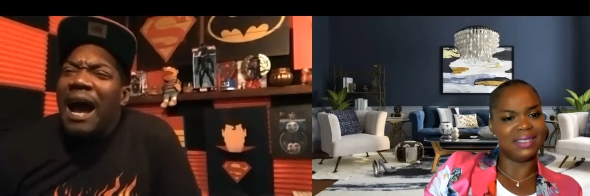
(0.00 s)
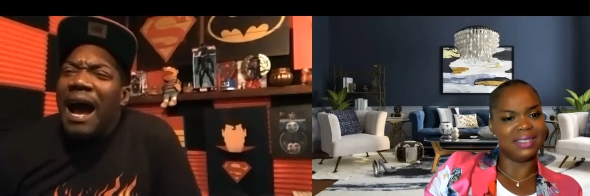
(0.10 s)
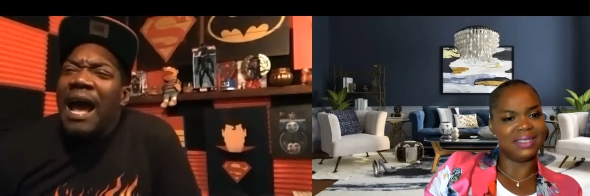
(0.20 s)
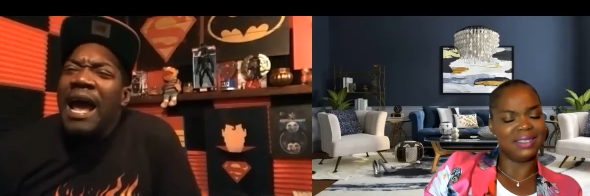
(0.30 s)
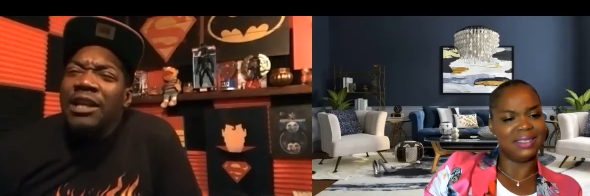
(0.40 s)

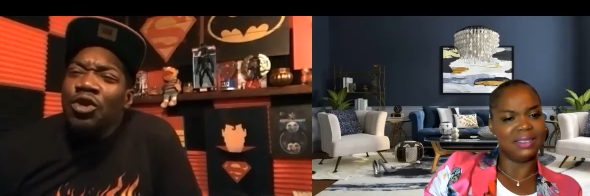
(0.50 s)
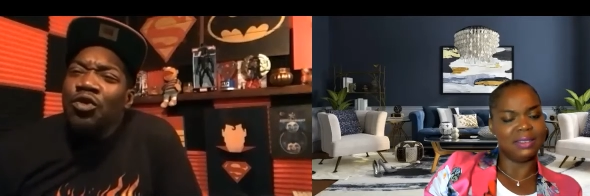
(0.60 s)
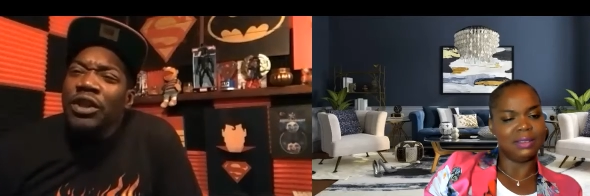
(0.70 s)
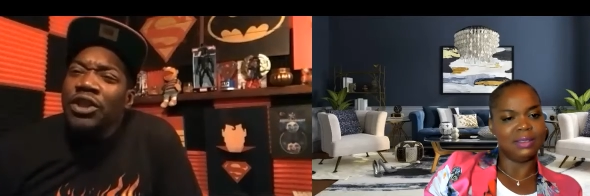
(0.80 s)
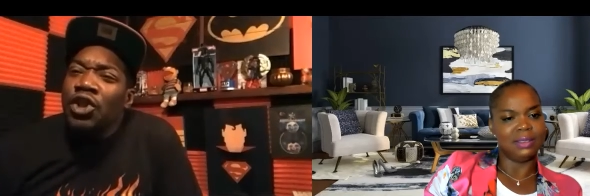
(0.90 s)
Speaker 1: I had to
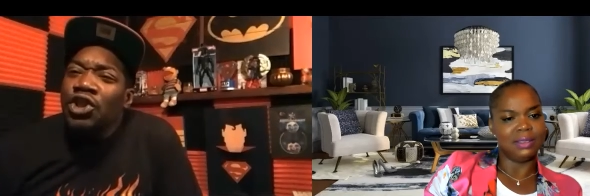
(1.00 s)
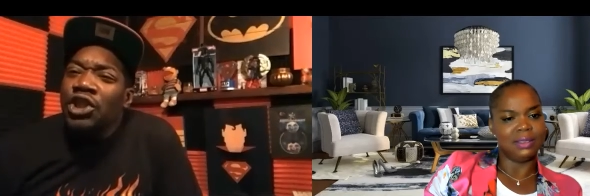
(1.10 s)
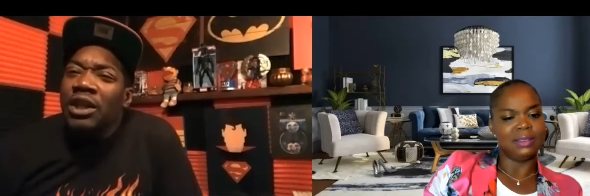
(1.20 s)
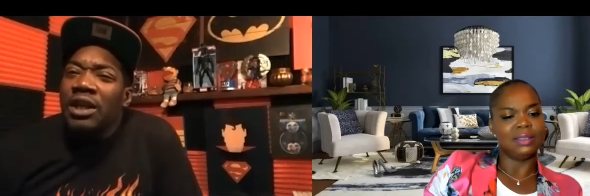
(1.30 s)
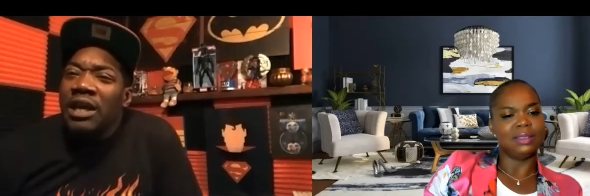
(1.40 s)
research
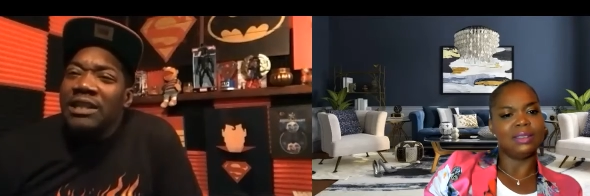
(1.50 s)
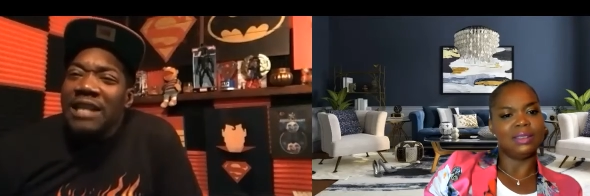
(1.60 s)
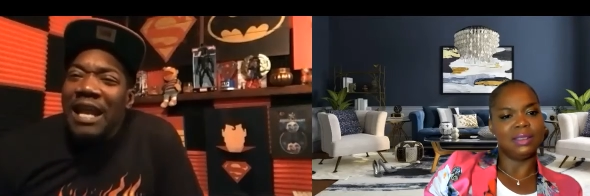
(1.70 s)
it because I